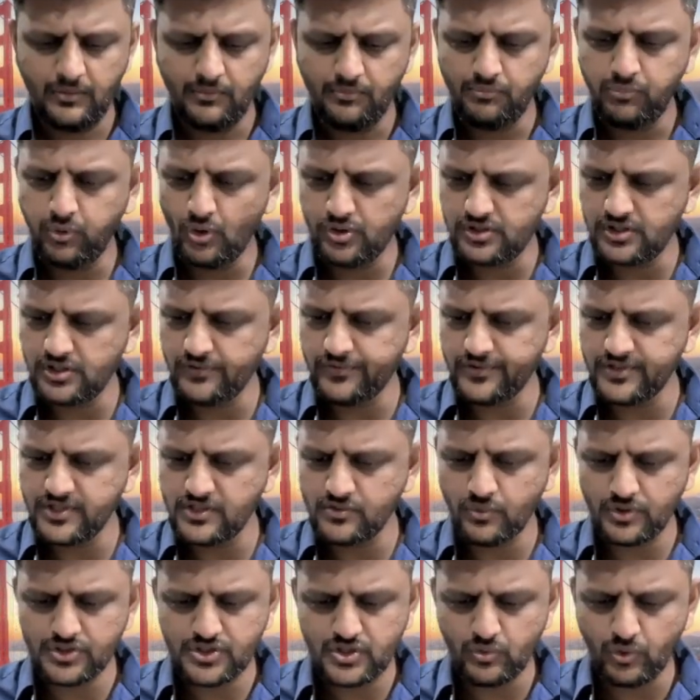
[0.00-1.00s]
Postal services,
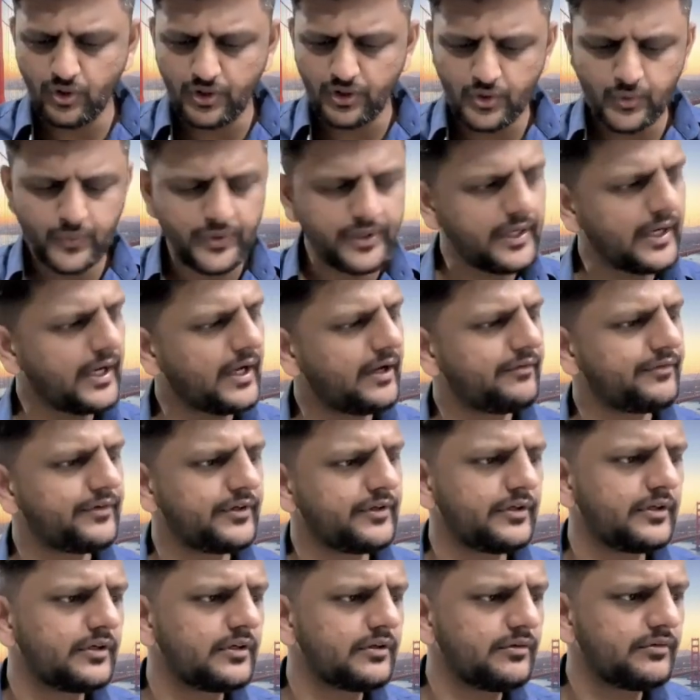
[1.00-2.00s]
what do we have
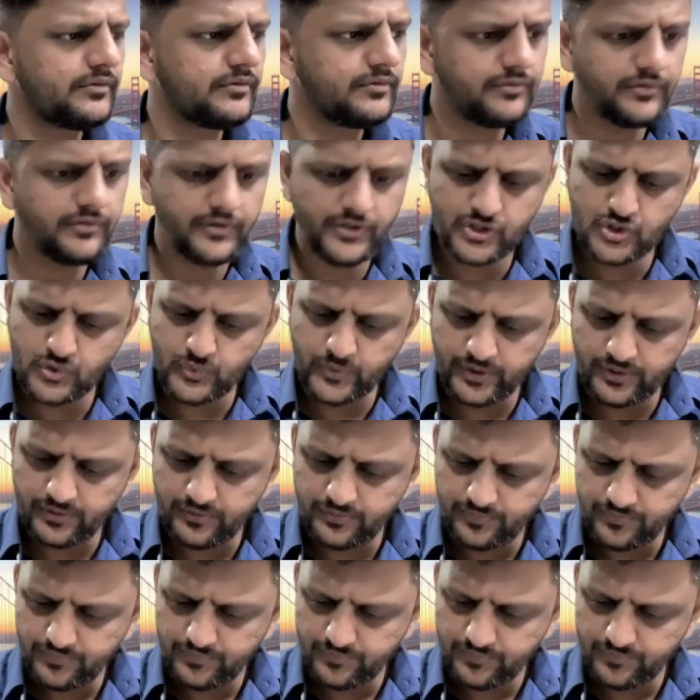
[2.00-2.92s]
here? First one,